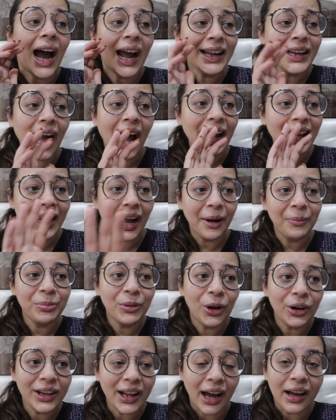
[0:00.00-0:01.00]
I
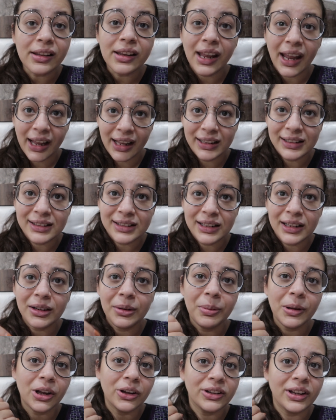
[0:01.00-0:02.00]
am not against
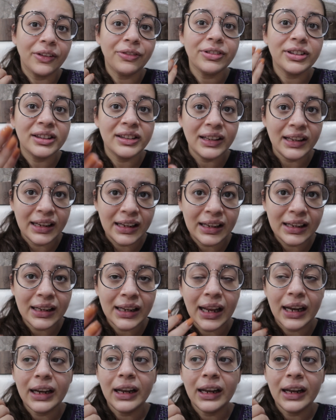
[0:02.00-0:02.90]
it because I've seen